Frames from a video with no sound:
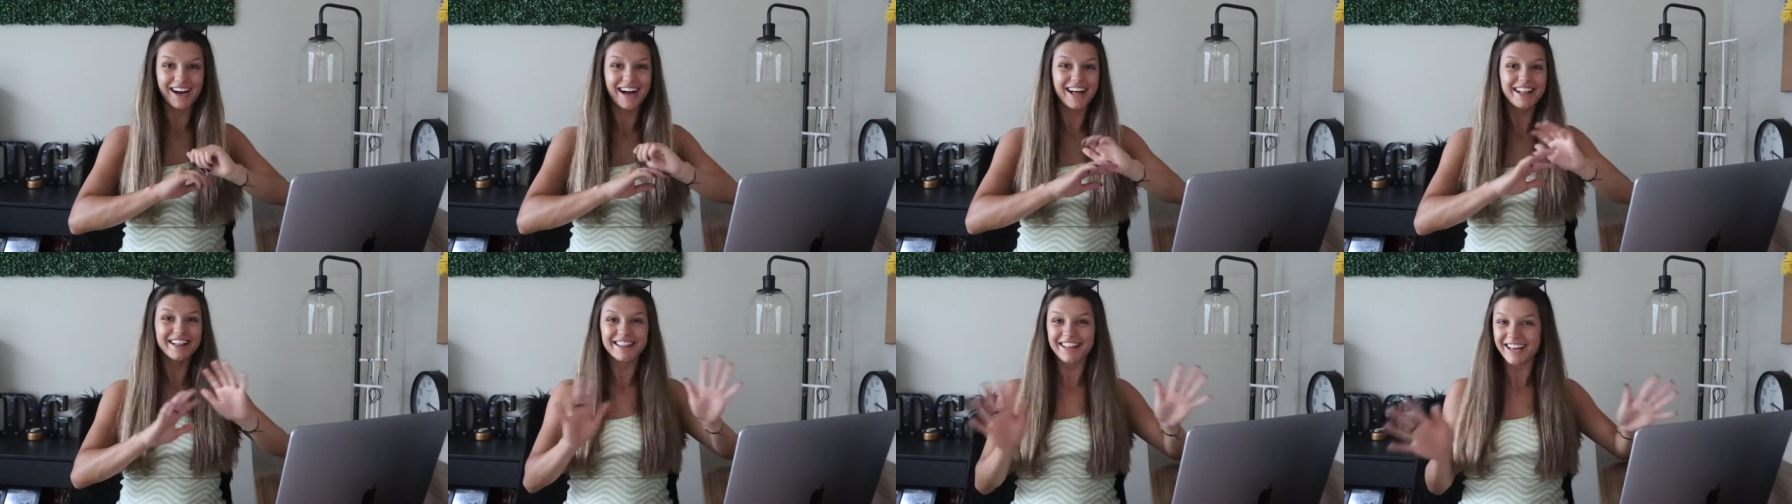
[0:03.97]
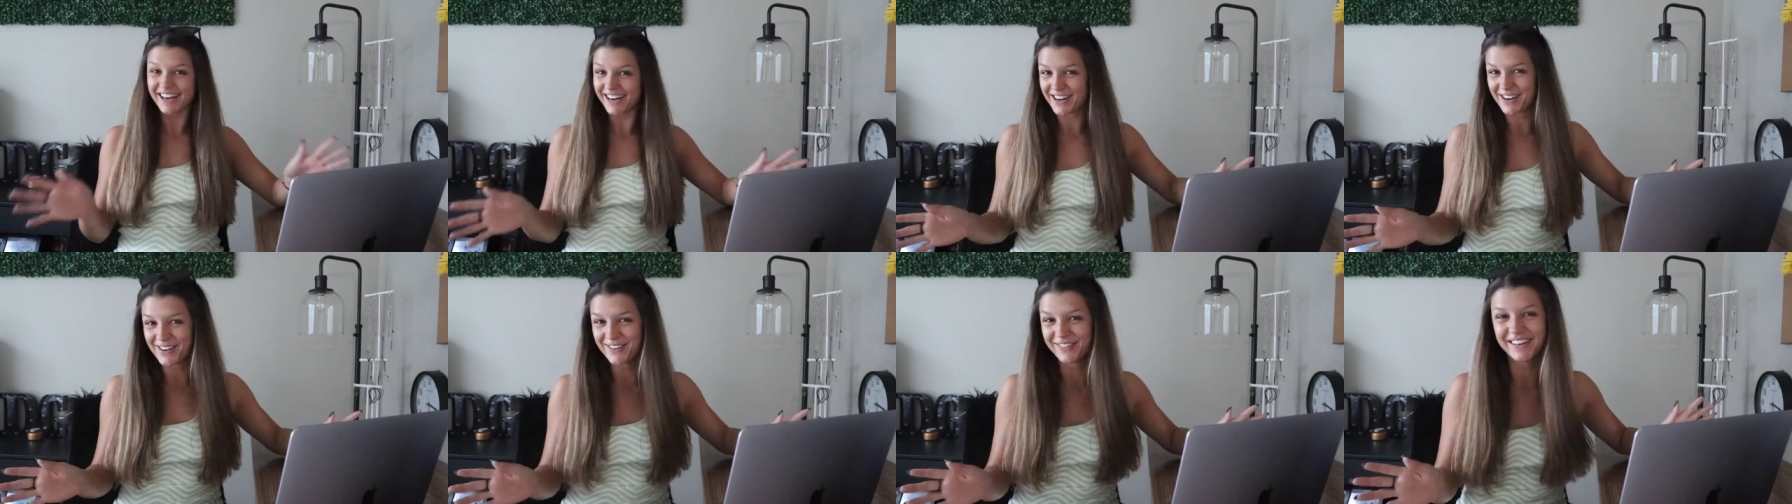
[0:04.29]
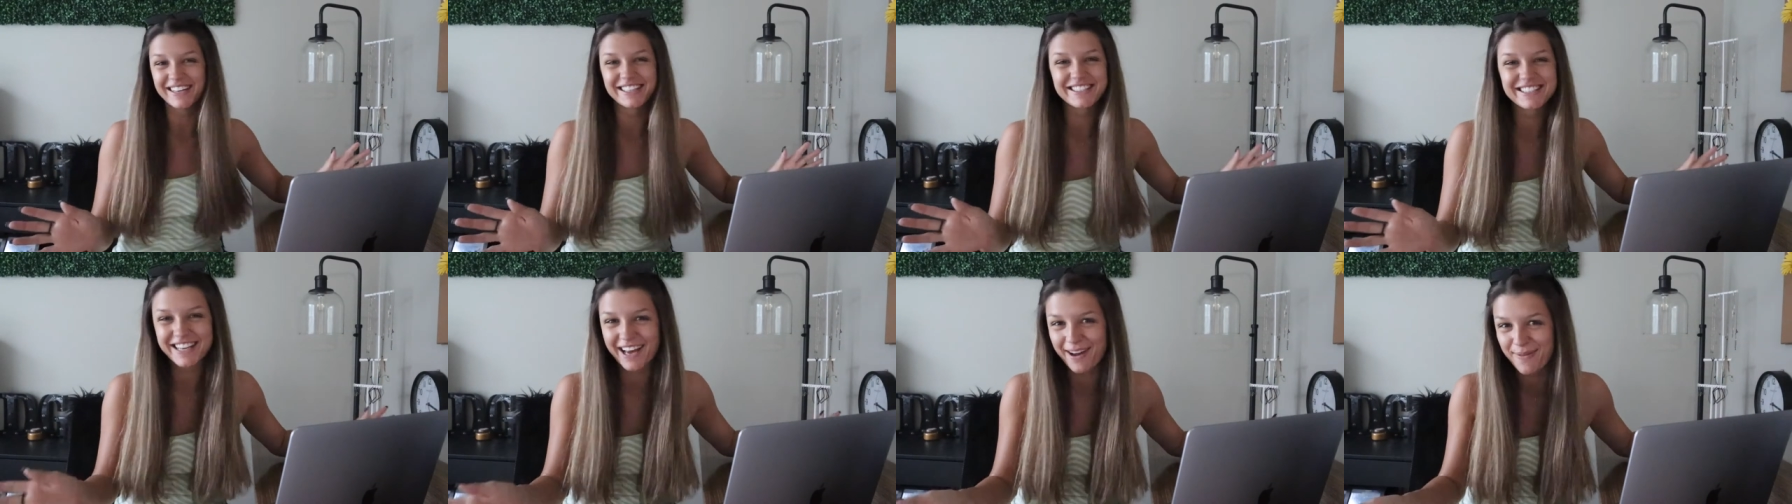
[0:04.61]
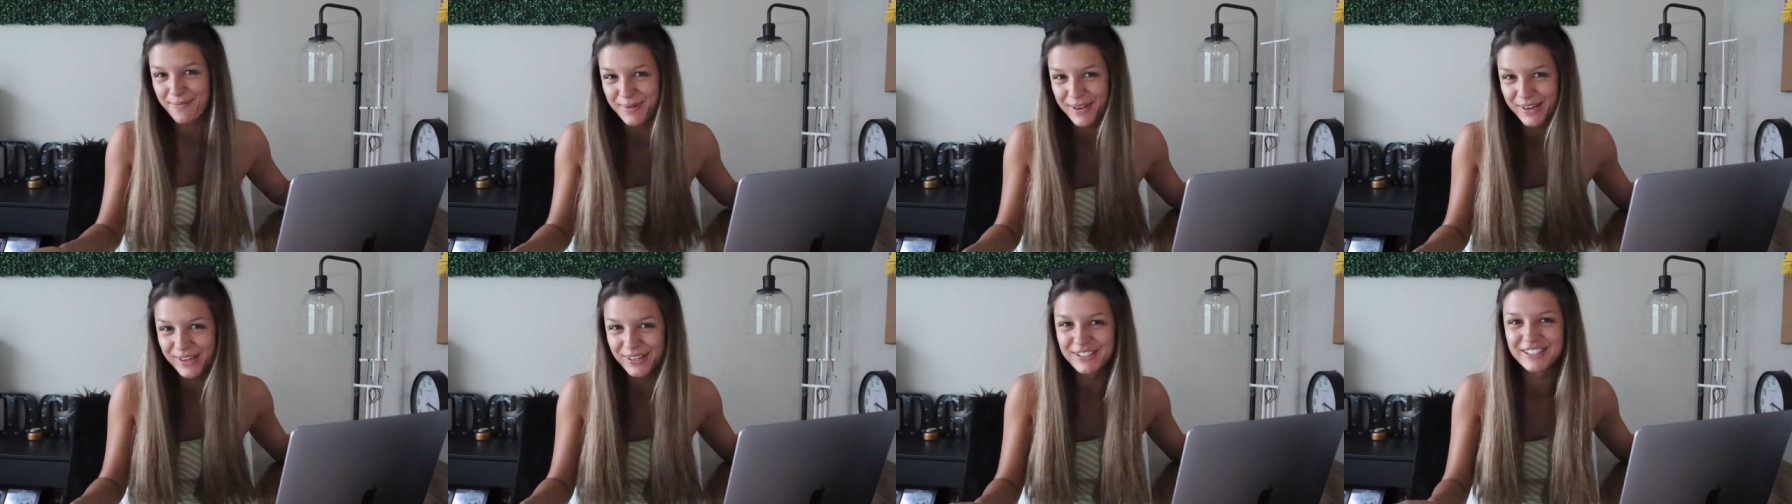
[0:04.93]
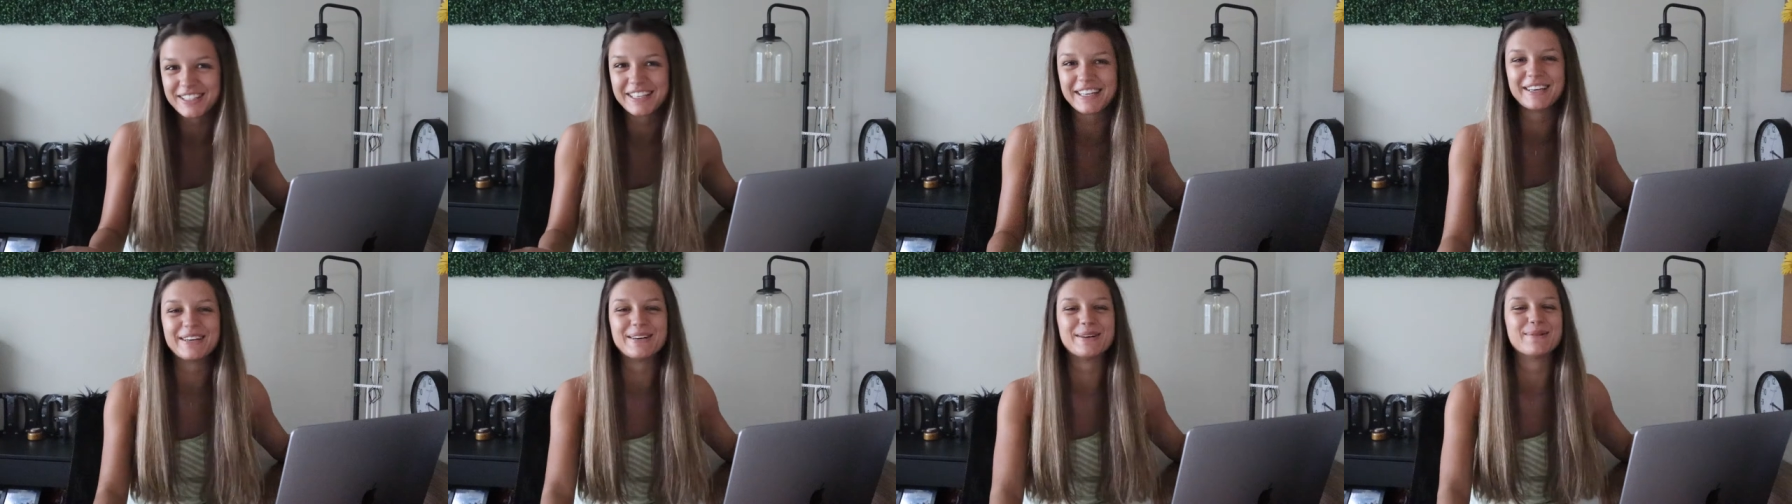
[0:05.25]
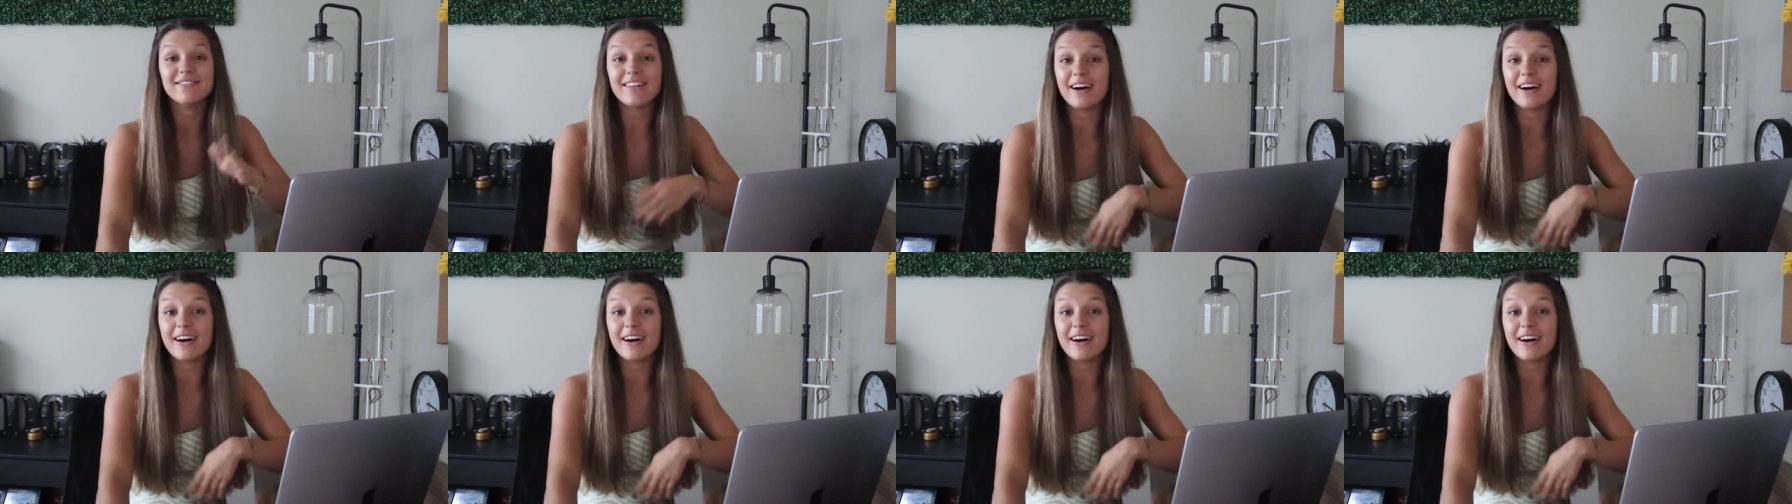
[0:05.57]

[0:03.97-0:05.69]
hello what's up youtube